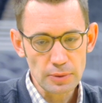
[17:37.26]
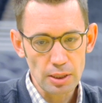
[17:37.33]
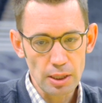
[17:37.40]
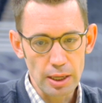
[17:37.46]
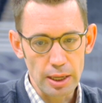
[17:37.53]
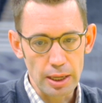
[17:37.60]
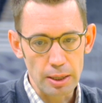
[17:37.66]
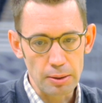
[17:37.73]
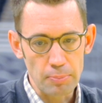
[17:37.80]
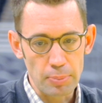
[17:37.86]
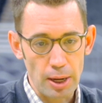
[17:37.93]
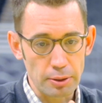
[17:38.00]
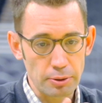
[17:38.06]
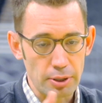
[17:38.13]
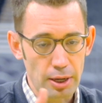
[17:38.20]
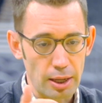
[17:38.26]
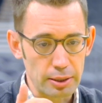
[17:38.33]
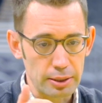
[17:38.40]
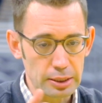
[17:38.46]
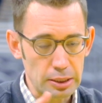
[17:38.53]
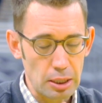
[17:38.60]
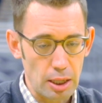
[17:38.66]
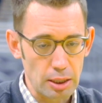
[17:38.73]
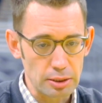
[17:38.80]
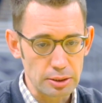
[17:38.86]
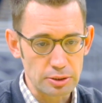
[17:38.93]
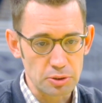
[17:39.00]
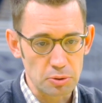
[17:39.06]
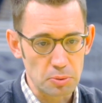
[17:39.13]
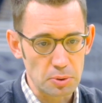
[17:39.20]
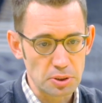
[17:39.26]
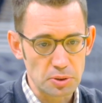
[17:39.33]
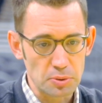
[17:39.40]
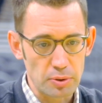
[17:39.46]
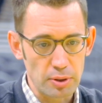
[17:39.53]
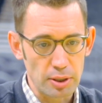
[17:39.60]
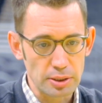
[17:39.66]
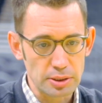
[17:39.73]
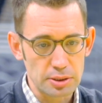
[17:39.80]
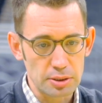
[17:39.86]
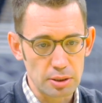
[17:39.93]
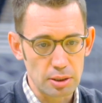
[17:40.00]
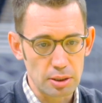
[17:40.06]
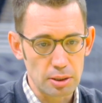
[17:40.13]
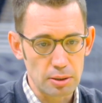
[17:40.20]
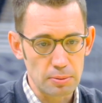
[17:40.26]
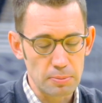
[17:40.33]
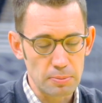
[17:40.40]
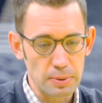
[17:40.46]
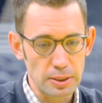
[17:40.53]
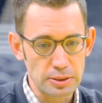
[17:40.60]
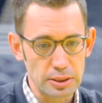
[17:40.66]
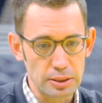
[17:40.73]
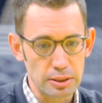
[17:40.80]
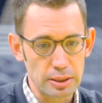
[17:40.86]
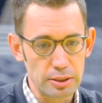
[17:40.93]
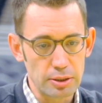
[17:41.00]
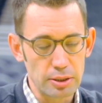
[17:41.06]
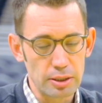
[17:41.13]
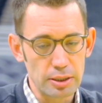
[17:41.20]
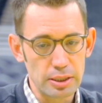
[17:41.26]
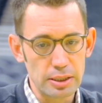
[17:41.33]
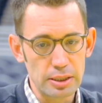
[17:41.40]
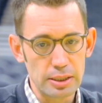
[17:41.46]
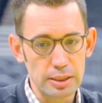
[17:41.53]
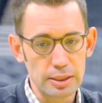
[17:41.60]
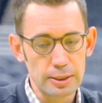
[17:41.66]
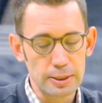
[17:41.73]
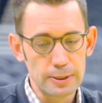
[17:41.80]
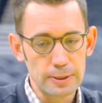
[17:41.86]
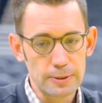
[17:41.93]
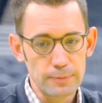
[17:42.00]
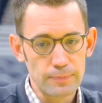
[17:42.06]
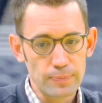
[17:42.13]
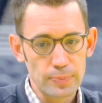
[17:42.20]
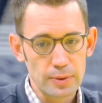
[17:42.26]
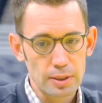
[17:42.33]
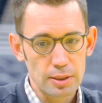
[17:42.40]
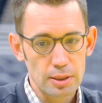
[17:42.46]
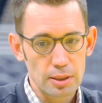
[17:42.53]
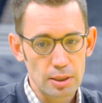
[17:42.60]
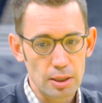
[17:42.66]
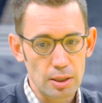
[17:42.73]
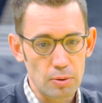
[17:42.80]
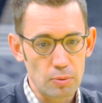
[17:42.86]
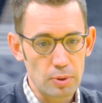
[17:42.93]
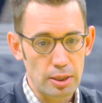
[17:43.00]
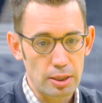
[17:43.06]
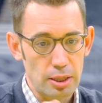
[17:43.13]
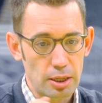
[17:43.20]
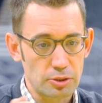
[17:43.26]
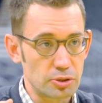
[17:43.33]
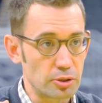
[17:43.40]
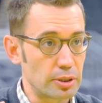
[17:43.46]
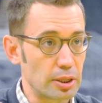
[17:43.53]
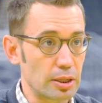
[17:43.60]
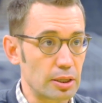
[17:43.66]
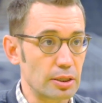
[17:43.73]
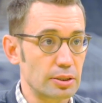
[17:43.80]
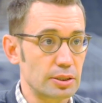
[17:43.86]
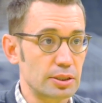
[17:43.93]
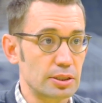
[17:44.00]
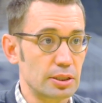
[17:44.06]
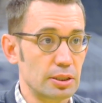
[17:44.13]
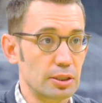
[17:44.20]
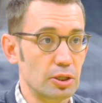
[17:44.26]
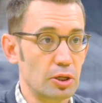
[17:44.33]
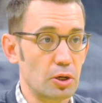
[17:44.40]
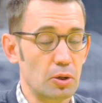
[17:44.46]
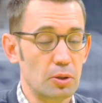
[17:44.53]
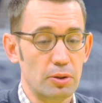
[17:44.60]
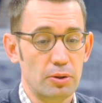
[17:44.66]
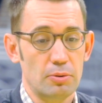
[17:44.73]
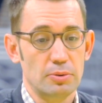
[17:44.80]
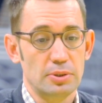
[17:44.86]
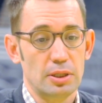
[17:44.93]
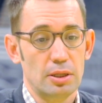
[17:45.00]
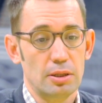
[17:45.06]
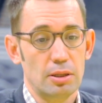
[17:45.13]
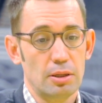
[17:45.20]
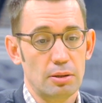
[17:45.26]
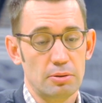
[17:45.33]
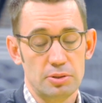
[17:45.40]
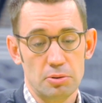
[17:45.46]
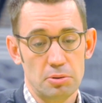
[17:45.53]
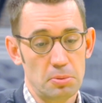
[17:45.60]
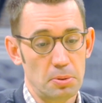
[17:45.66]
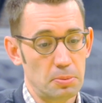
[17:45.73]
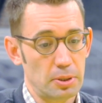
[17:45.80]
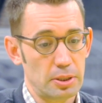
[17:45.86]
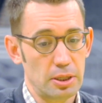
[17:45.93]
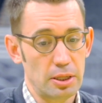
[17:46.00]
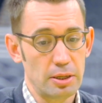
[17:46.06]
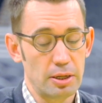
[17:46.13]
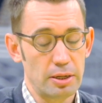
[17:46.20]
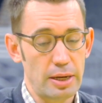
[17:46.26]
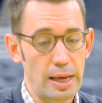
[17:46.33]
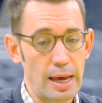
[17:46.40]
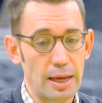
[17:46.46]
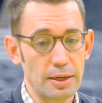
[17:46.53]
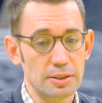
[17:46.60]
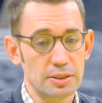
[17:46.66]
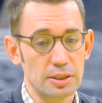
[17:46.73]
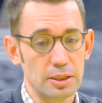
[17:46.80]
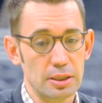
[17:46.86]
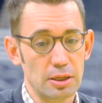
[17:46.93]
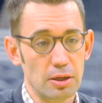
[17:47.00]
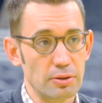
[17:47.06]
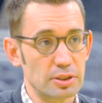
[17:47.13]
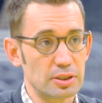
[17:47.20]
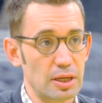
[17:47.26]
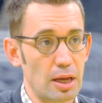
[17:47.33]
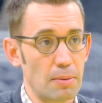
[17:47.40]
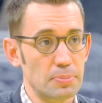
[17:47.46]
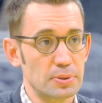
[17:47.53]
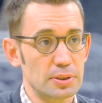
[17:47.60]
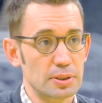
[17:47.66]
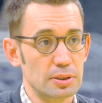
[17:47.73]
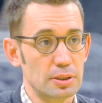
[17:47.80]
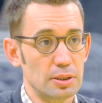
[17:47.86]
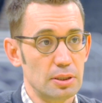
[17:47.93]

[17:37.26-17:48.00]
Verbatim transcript: and Brad Crowley, a colleague, still works with us, uh, amazing leader. He, uh, we had extra tickets, you know, and there was a, I still remember a kid and a dad sitting on the steps,